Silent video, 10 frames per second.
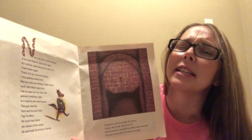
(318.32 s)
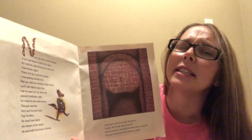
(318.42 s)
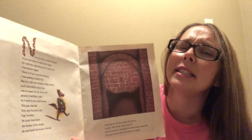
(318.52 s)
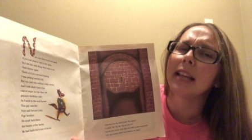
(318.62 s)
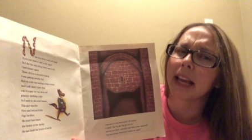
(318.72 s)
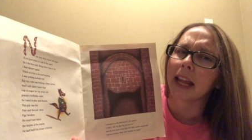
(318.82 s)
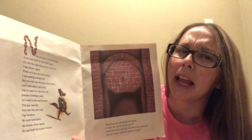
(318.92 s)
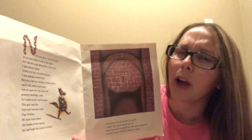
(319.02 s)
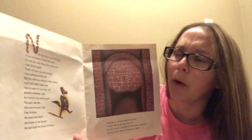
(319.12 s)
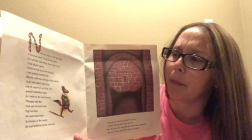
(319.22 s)
a second
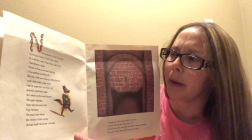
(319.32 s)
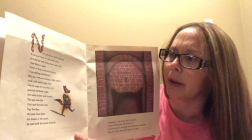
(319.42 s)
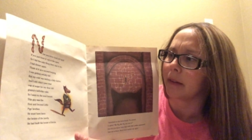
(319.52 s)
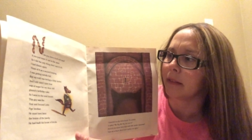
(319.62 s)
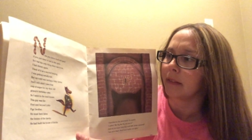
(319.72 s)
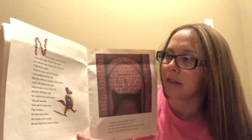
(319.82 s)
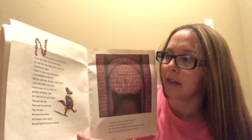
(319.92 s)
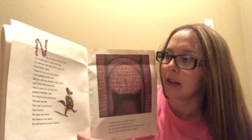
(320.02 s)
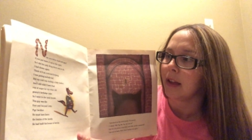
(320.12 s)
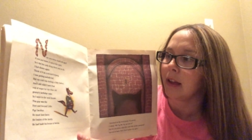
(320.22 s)
helping.
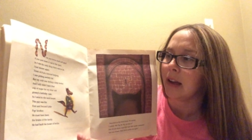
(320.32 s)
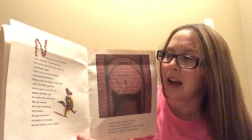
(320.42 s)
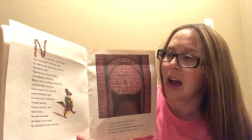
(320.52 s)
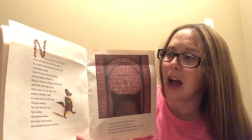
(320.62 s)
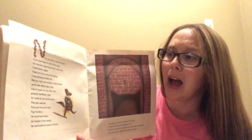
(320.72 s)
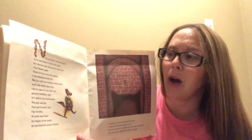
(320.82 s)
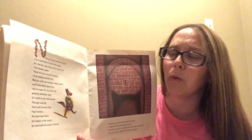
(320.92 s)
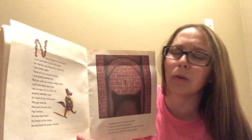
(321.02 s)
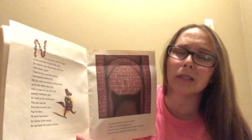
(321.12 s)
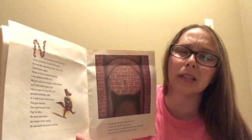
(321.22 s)
I
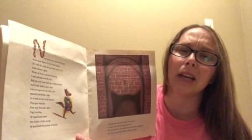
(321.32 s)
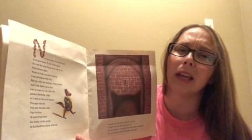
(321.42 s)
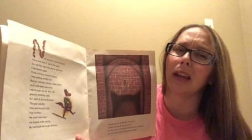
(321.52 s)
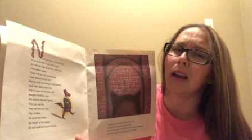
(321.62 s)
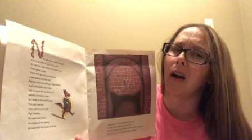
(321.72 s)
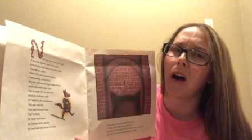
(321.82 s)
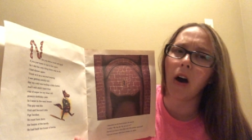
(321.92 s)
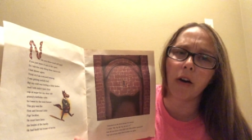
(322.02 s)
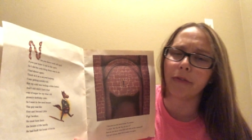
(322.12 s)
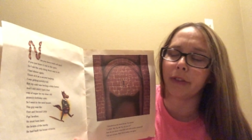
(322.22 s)
was getting
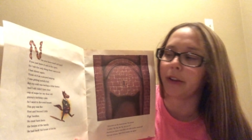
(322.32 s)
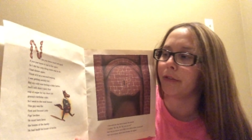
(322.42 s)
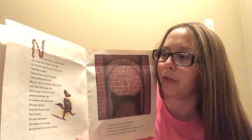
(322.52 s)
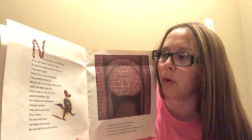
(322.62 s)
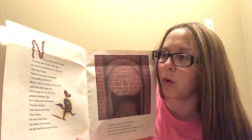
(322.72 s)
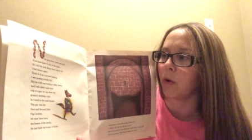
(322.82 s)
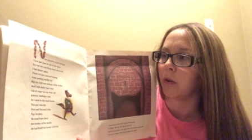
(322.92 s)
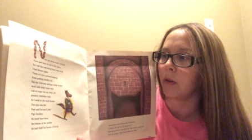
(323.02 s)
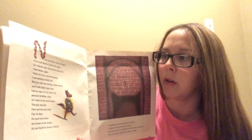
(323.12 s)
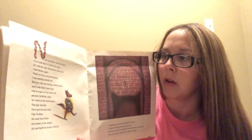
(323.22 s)
awfully full,
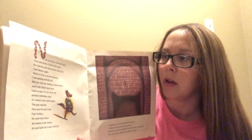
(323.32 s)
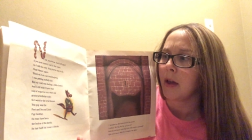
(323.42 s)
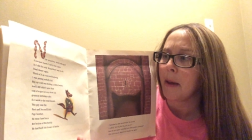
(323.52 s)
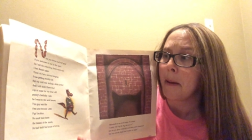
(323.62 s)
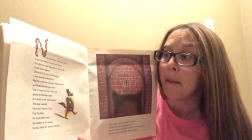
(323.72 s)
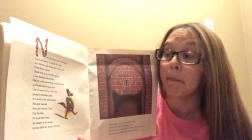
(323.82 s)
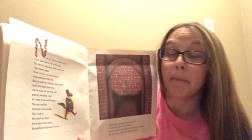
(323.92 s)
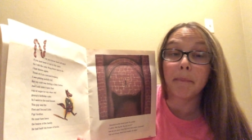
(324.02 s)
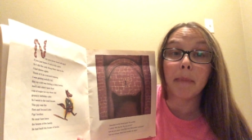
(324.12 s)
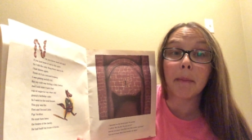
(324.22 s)

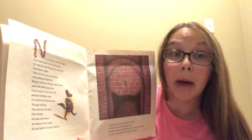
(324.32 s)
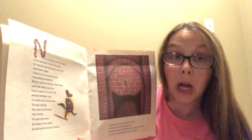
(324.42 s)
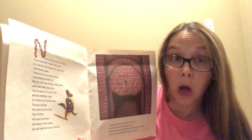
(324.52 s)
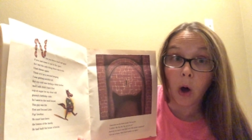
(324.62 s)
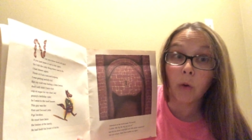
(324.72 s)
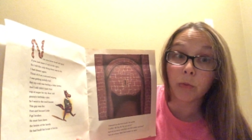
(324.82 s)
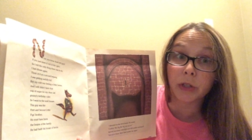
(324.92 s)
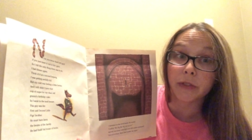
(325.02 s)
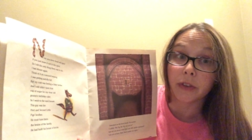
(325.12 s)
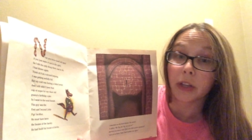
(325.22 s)
but my cold
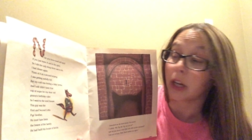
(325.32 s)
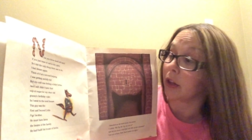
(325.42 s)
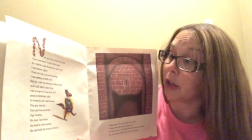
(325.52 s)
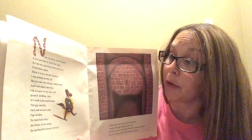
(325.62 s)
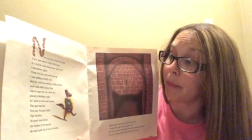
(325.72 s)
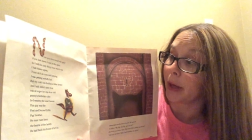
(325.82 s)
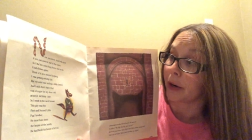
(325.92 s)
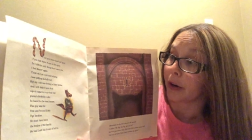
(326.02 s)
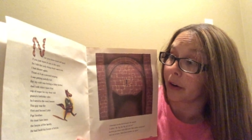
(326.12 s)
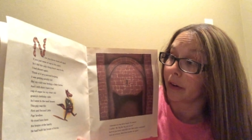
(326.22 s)
was feeling a little
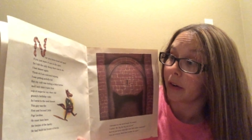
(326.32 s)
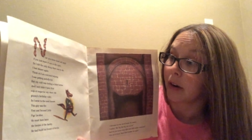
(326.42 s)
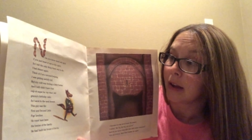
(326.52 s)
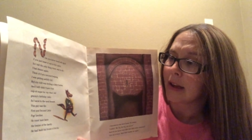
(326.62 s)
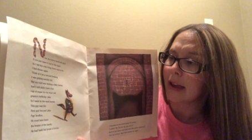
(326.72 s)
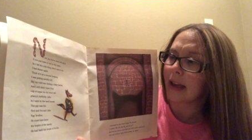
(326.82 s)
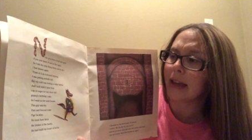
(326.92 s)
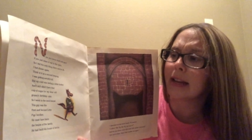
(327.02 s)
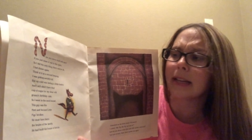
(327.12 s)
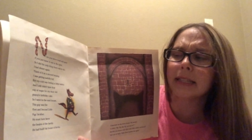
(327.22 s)
better,
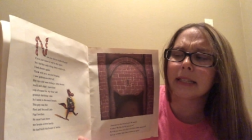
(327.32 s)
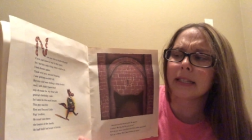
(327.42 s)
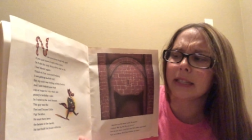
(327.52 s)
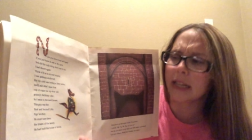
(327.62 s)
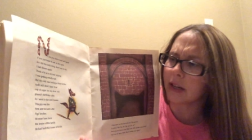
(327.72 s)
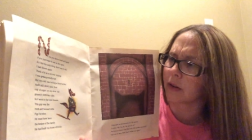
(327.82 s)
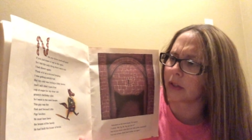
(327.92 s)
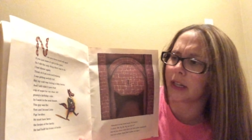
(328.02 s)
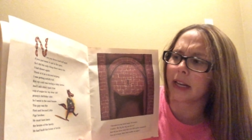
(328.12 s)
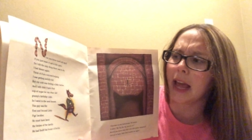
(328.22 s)
and I still
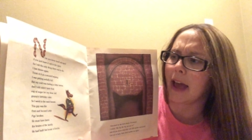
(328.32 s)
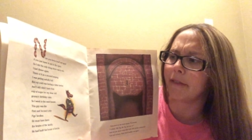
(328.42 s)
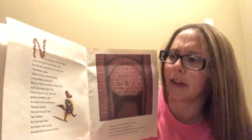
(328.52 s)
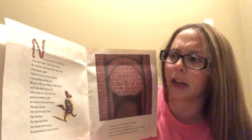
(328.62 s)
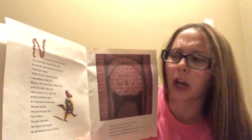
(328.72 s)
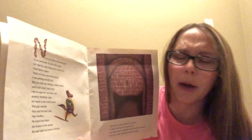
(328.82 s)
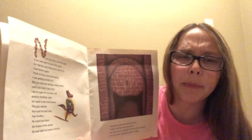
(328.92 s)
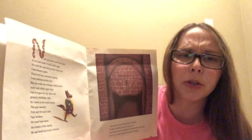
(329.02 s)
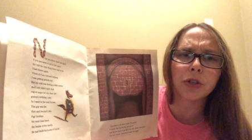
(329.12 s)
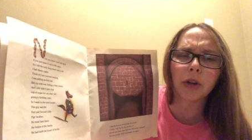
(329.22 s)
didn't have that cup
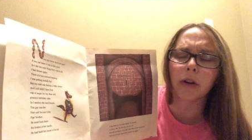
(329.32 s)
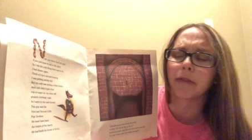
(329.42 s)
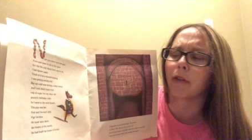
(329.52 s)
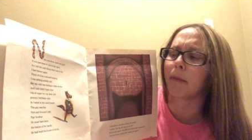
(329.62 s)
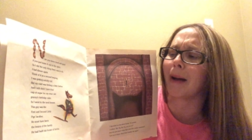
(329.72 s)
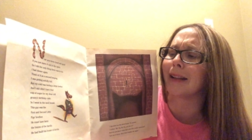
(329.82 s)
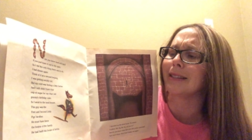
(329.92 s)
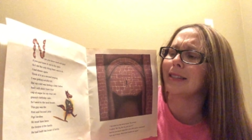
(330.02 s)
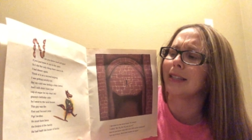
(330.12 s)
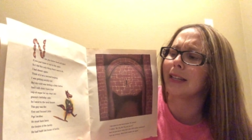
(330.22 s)
of sugar for my
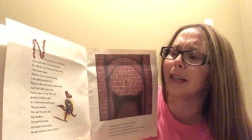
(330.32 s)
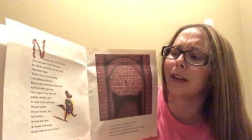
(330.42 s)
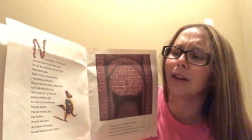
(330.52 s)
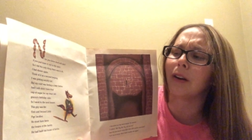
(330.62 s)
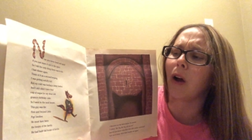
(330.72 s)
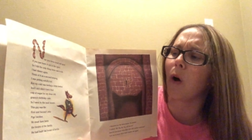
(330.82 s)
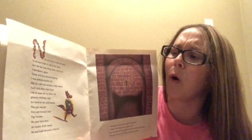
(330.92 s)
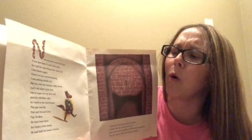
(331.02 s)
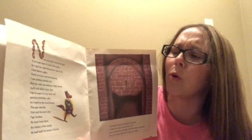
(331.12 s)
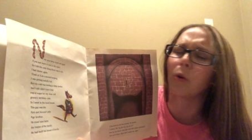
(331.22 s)
dear
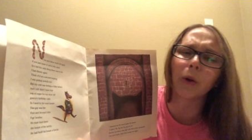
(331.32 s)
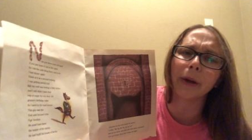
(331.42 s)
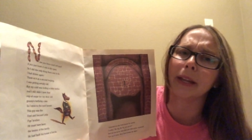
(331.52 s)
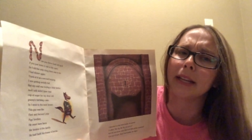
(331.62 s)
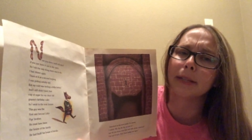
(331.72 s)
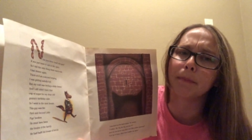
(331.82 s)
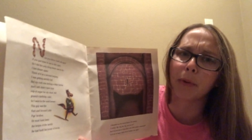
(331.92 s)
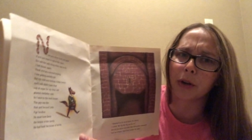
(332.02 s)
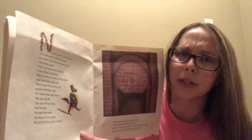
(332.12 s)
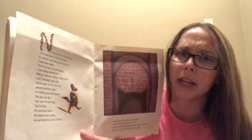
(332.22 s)
old granny's
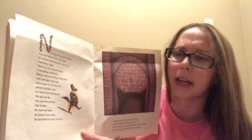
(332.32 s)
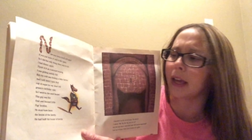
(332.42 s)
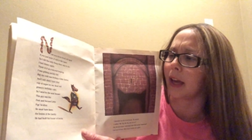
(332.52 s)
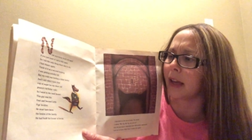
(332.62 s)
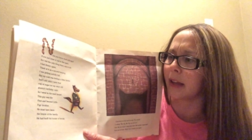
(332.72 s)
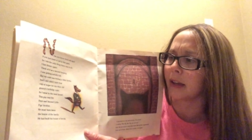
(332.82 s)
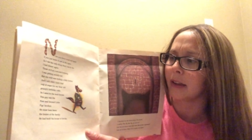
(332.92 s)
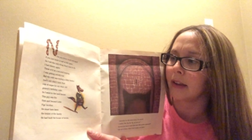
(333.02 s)
birthday cake.